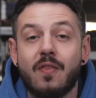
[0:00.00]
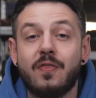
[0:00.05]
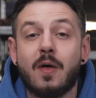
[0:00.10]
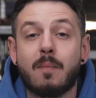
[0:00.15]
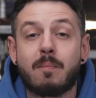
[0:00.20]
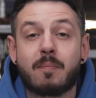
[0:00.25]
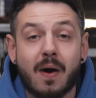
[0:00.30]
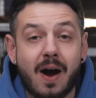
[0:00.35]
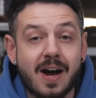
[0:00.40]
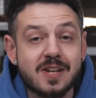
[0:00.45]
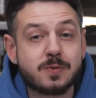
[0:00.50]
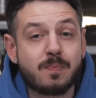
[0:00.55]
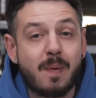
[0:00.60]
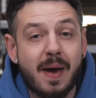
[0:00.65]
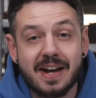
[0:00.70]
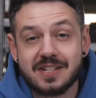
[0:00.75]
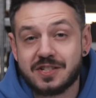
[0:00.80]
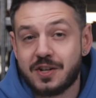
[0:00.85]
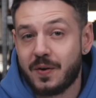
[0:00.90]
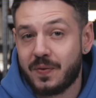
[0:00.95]
The
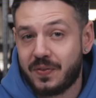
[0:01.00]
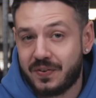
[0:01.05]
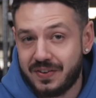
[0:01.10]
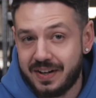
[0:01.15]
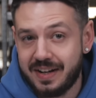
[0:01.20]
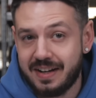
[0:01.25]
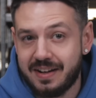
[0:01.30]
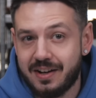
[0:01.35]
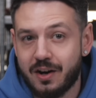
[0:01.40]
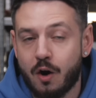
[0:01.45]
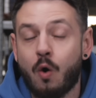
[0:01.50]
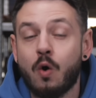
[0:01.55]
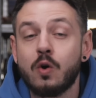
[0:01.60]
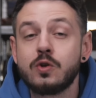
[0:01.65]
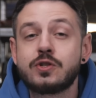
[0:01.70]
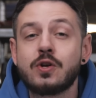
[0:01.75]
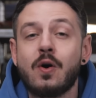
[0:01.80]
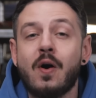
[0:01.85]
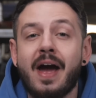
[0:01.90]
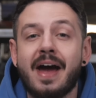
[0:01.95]
Prospector 3
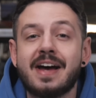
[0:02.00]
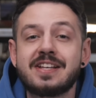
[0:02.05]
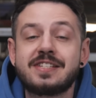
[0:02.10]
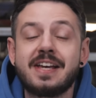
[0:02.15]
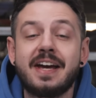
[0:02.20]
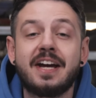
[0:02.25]
also has